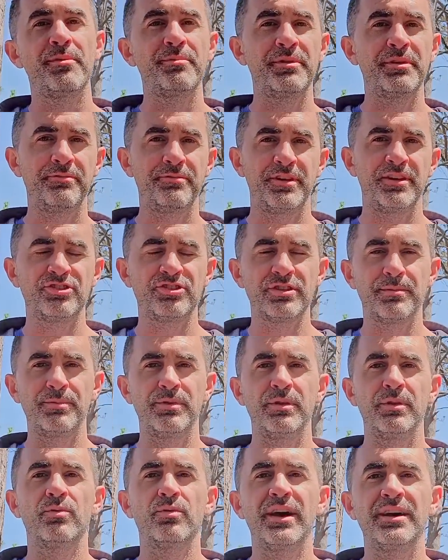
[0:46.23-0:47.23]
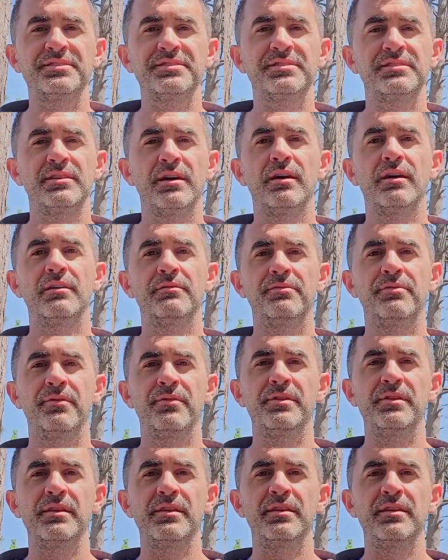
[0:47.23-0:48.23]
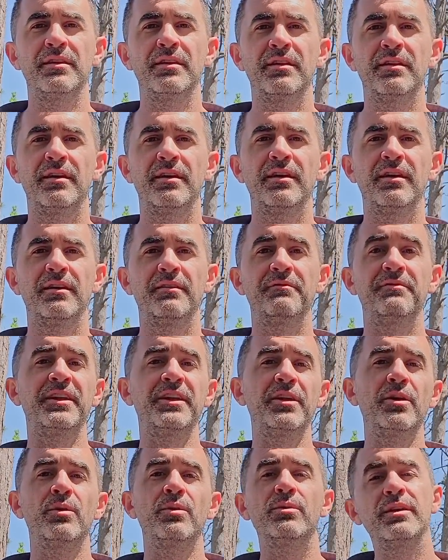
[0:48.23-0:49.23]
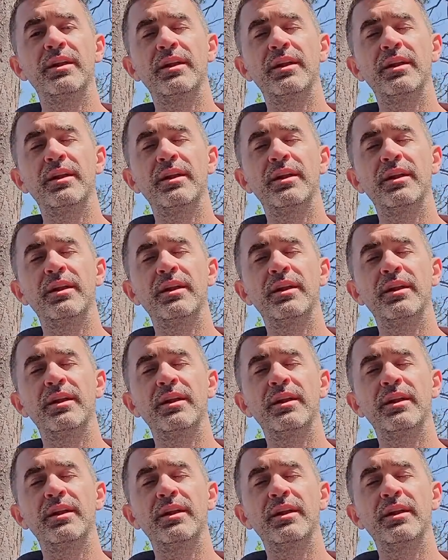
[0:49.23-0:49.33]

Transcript: I'm going to finish up the rest of the uh, video,